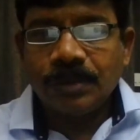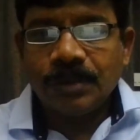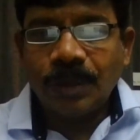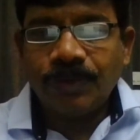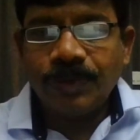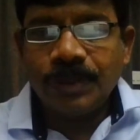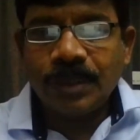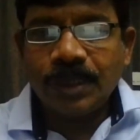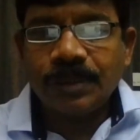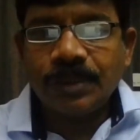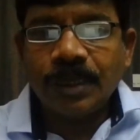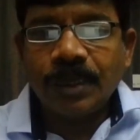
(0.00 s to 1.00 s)
service
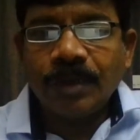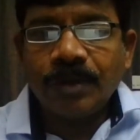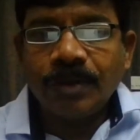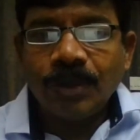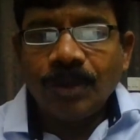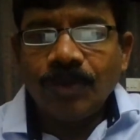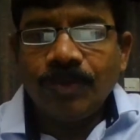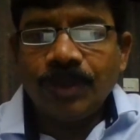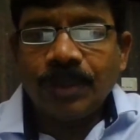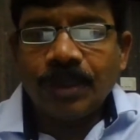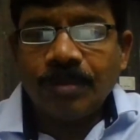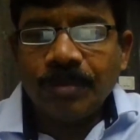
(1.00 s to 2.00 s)
ledger
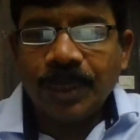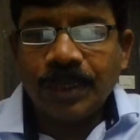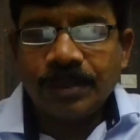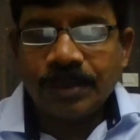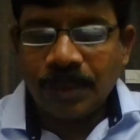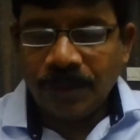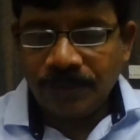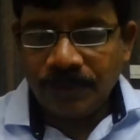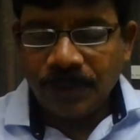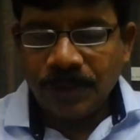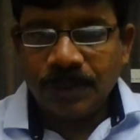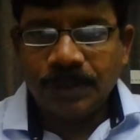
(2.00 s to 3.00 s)
with compliance of
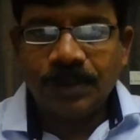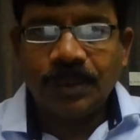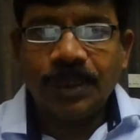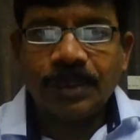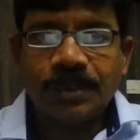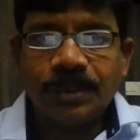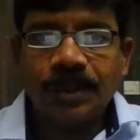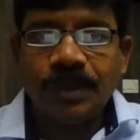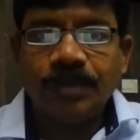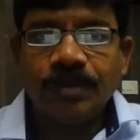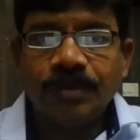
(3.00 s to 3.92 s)
GST.